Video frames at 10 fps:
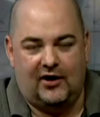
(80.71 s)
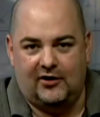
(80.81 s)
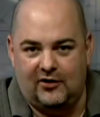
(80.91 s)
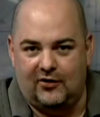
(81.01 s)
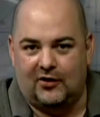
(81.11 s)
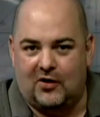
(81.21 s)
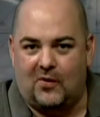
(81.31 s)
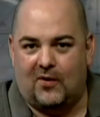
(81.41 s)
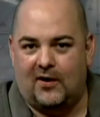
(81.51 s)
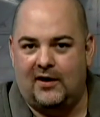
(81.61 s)
a
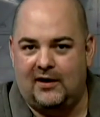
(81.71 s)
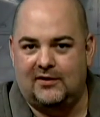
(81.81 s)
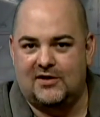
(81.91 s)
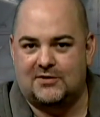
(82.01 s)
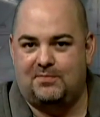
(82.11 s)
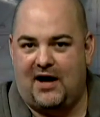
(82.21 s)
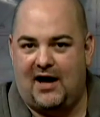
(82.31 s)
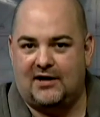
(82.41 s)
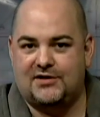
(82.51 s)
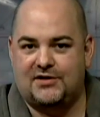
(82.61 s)
unicorn in this
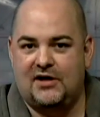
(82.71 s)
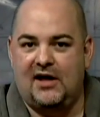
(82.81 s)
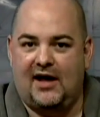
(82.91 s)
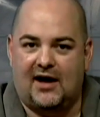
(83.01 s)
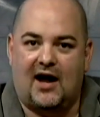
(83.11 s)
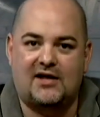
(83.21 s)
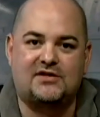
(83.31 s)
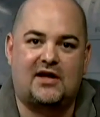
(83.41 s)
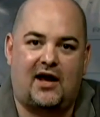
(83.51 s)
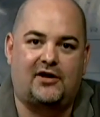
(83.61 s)
box, and I
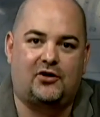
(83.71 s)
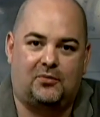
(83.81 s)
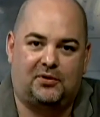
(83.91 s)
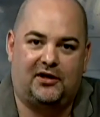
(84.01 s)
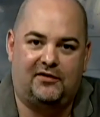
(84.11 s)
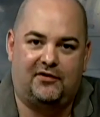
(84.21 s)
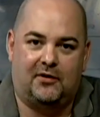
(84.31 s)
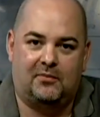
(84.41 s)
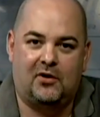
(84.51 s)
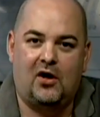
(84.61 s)
say I don't believe
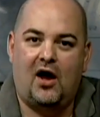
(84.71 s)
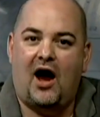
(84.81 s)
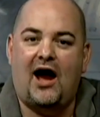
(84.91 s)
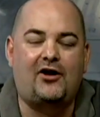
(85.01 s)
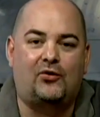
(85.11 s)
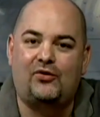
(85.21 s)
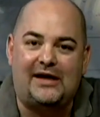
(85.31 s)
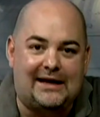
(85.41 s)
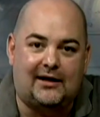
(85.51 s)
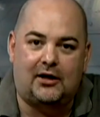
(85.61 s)
him. I don't
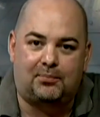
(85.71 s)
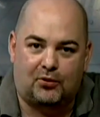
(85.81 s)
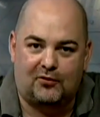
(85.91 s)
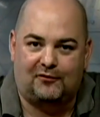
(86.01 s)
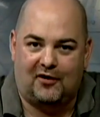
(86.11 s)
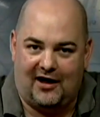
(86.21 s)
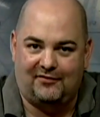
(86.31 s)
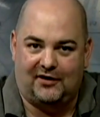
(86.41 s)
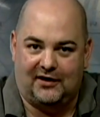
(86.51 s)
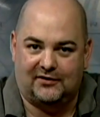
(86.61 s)
need any proof or
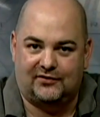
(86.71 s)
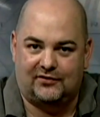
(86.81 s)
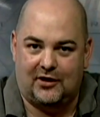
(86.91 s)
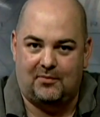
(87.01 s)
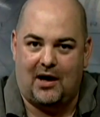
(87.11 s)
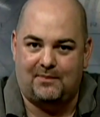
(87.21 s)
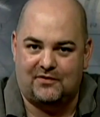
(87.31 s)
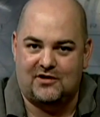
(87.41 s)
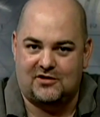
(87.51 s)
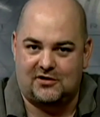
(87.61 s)
evidence that my
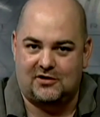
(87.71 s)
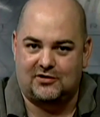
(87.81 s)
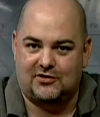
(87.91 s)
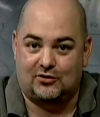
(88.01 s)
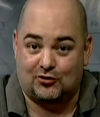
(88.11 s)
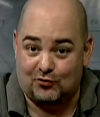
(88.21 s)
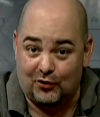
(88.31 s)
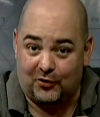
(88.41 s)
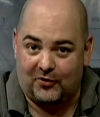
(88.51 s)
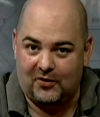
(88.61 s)
position is
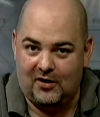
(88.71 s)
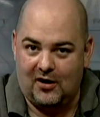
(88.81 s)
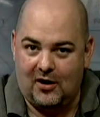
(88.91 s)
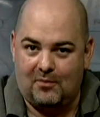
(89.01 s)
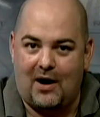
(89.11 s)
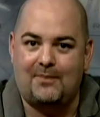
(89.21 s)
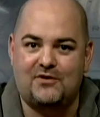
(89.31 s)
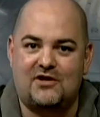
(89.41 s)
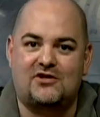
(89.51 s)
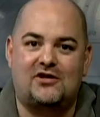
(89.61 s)
true. My
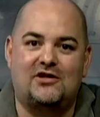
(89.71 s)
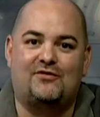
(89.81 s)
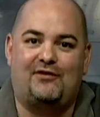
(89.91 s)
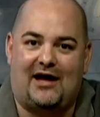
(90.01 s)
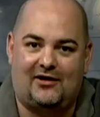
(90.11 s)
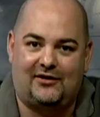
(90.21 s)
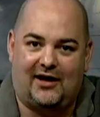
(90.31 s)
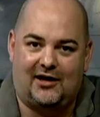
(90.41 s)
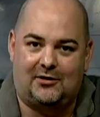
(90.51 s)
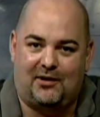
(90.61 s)
position is
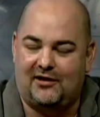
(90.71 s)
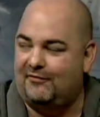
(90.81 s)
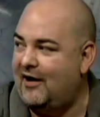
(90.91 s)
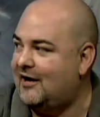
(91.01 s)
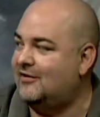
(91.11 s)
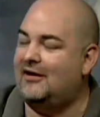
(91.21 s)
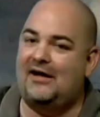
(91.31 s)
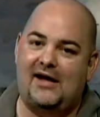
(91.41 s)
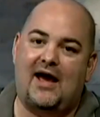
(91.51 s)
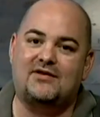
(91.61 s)
validated by the fact that
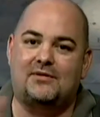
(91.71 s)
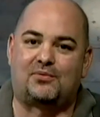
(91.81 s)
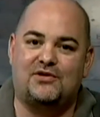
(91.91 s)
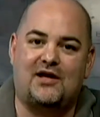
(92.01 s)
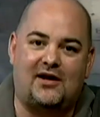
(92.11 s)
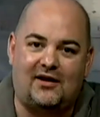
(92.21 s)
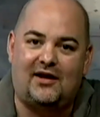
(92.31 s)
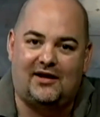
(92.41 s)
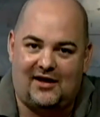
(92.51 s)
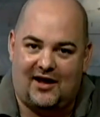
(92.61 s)
he hasn't presented
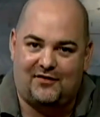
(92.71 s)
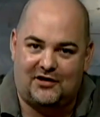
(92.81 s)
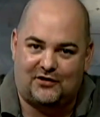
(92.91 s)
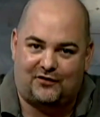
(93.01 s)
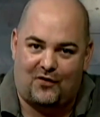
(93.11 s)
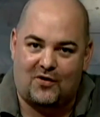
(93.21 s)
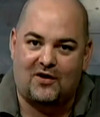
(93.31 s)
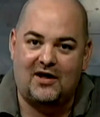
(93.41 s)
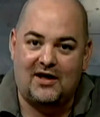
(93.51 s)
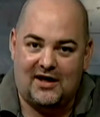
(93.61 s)
any evidence
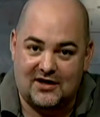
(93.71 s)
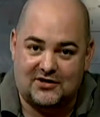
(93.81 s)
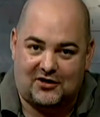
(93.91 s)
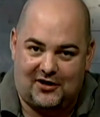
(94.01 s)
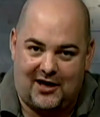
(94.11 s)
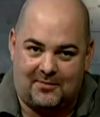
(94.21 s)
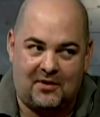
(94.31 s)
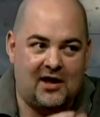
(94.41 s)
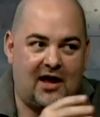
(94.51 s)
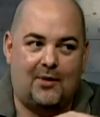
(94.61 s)
for his claim.
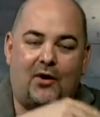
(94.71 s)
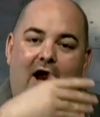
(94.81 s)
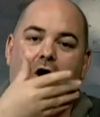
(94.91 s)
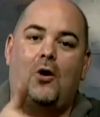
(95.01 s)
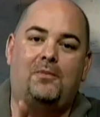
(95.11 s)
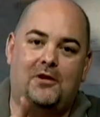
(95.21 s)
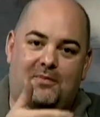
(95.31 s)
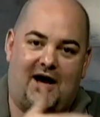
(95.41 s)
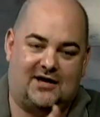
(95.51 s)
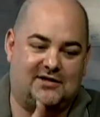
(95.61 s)
And when I open the
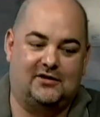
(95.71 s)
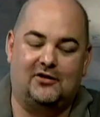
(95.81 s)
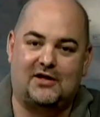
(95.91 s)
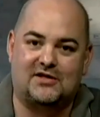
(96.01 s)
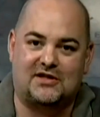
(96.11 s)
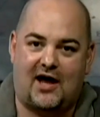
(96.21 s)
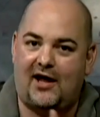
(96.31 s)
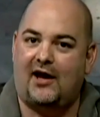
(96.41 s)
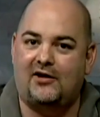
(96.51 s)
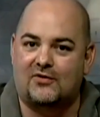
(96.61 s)
box and look
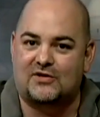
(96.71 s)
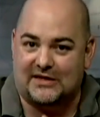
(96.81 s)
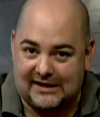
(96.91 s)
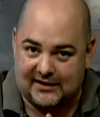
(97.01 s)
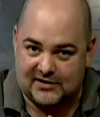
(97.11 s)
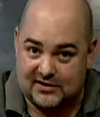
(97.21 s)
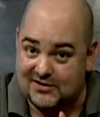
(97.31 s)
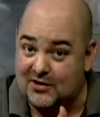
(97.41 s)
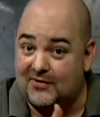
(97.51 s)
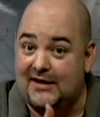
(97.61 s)
inside, I don't see this.
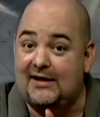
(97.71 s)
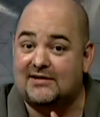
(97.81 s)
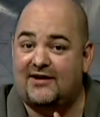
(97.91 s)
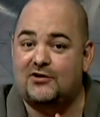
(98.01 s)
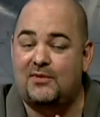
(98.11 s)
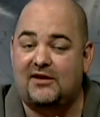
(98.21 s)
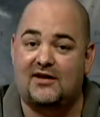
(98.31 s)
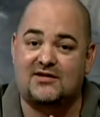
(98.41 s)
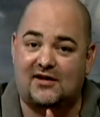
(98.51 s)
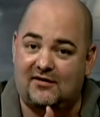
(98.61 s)
And so then he tells me that
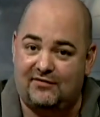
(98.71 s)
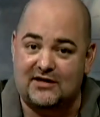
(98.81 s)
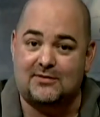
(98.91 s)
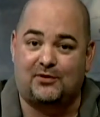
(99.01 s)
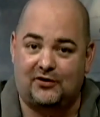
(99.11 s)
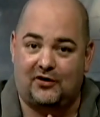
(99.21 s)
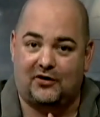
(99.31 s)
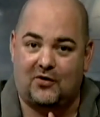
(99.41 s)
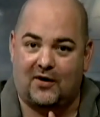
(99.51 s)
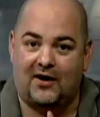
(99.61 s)
it's an invisible
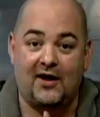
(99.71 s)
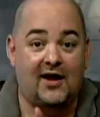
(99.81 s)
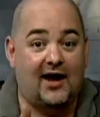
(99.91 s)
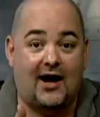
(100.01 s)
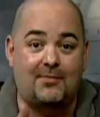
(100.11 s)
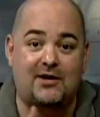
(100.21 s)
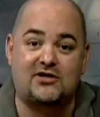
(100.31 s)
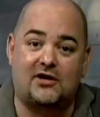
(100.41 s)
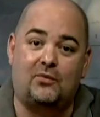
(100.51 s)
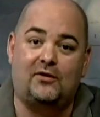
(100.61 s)
unicorn. And I
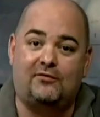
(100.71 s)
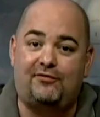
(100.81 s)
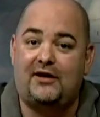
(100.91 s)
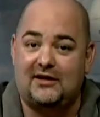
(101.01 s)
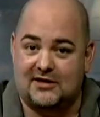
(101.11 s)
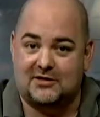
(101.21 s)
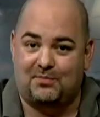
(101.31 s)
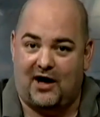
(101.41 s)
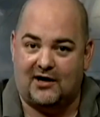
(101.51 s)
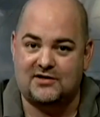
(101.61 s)
mentioned it wouldn't fit in this
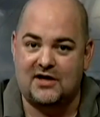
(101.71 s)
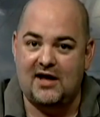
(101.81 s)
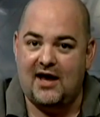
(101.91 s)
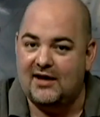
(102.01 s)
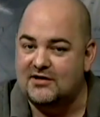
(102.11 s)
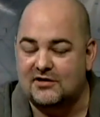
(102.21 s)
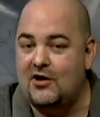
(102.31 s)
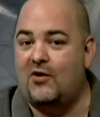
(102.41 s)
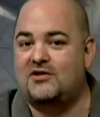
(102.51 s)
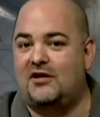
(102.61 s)
box. And he says,
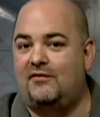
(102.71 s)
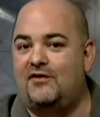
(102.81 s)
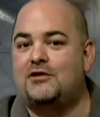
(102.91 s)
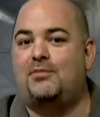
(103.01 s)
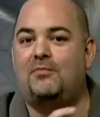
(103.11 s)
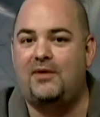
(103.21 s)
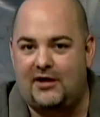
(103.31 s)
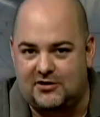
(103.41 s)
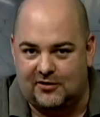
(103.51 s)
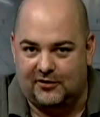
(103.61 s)
no, it's an invisible
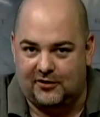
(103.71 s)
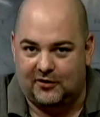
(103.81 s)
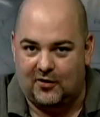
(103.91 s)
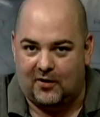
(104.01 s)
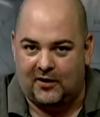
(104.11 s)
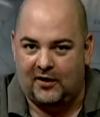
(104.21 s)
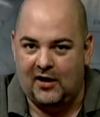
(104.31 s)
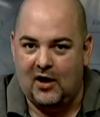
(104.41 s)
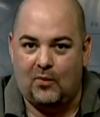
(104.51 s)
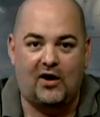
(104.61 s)
miniature unicorn.
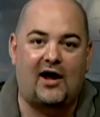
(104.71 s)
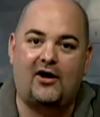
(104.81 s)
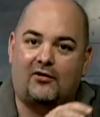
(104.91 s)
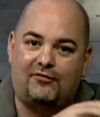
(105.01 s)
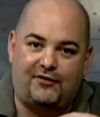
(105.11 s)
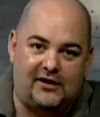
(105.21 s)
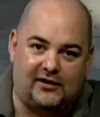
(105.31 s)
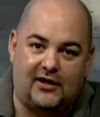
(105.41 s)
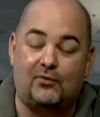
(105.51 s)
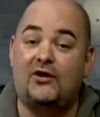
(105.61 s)
Well, I don't feel
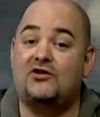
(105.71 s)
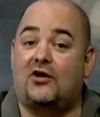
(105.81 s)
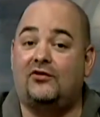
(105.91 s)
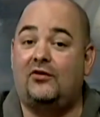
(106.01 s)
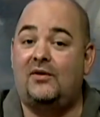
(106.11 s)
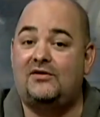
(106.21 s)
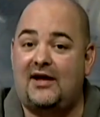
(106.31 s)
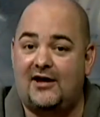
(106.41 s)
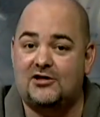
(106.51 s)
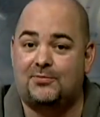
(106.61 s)
it. Well, it's also
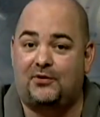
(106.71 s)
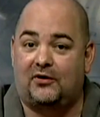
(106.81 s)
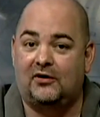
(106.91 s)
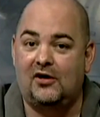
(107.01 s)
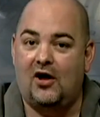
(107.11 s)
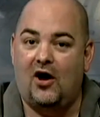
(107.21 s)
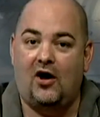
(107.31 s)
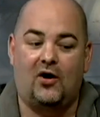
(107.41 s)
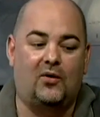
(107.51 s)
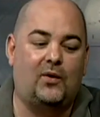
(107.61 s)
intangible.
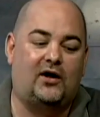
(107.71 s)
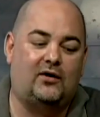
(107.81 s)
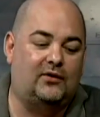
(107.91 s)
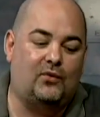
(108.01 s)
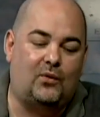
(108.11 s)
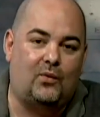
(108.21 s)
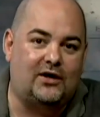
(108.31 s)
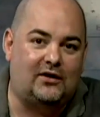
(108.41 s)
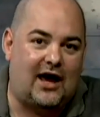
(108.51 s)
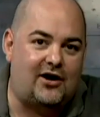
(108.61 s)
Oh, well,
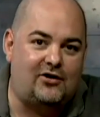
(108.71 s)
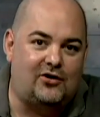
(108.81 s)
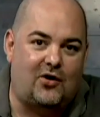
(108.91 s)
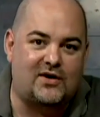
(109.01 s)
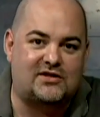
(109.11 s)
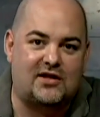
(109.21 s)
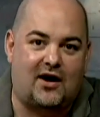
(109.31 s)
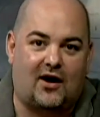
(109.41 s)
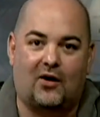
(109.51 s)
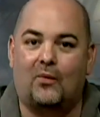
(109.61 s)
how do you know it's
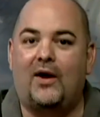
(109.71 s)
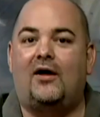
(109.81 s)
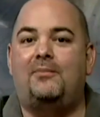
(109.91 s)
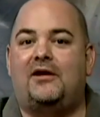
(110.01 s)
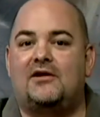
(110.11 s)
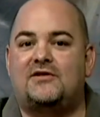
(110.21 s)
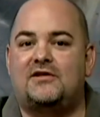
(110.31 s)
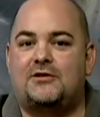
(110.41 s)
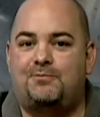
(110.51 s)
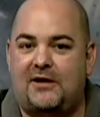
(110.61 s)
there? Well, because
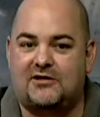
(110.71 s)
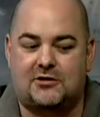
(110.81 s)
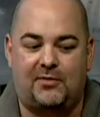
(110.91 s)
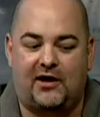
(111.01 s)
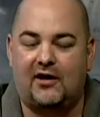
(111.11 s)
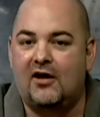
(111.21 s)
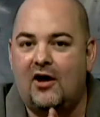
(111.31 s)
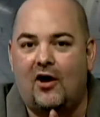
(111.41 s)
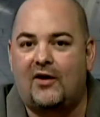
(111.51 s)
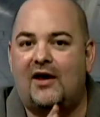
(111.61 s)
it speaks to me.
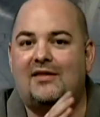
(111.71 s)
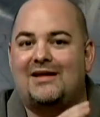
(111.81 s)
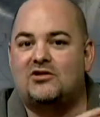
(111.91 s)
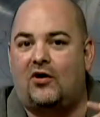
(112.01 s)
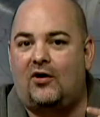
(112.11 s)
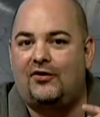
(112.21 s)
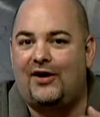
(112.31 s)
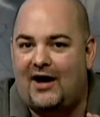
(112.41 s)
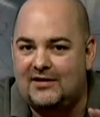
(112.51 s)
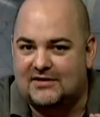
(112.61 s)
Okay, that's all
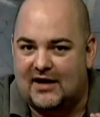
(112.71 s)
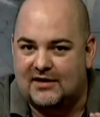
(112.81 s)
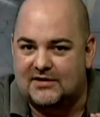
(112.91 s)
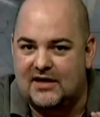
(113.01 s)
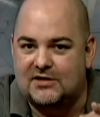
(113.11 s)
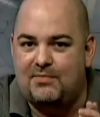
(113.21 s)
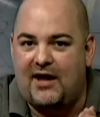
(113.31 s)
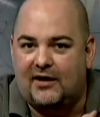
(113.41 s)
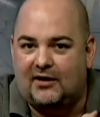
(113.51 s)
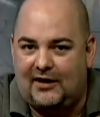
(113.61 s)
nonsense. He's
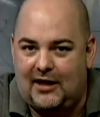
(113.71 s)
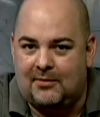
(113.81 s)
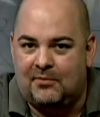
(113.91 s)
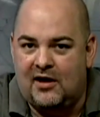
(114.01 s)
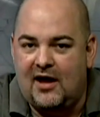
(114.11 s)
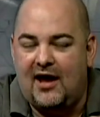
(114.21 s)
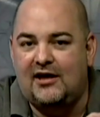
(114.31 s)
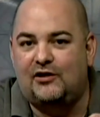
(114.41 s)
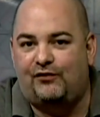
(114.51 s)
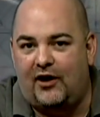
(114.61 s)
made a claim, and
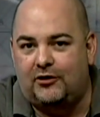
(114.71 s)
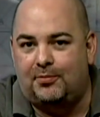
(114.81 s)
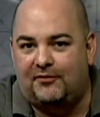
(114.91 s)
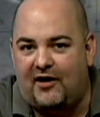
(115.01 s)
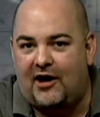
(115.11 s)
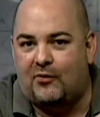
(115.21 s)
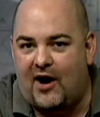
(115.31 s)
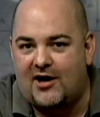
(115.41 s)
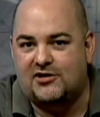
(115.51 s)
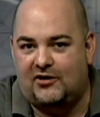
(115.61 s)
he's failed to provide
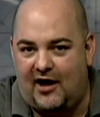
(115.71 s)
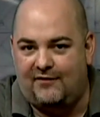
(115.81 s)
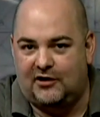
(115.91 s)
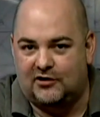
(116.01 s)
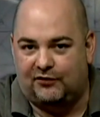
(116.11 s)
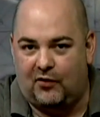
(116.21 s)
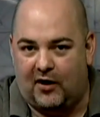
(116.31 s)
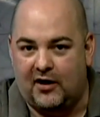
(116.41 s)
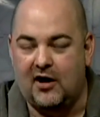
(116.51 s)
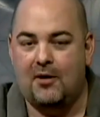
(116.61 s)
rational evidence for
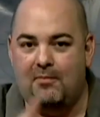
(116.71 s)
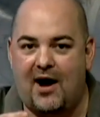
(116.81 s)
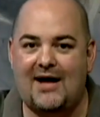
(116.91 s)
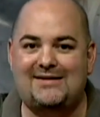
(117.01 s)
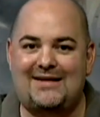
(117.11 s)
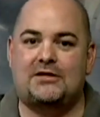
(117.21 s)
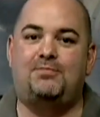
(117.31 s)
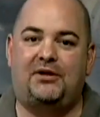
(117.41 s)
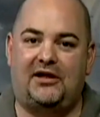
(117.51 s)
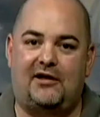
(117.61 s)
it. My
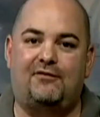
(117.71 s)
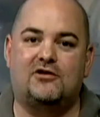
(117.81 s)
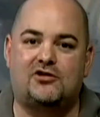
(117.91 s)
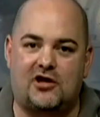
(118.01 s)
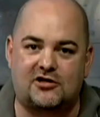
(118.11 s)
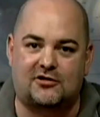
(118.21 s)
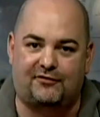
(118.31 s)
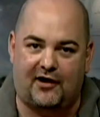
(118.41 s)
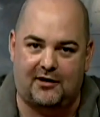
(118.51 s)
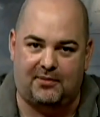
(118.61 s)
disbelief is
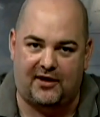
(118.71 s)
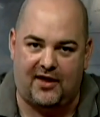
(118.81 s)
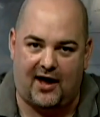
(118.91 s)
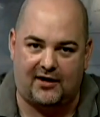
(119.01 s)
justified by that.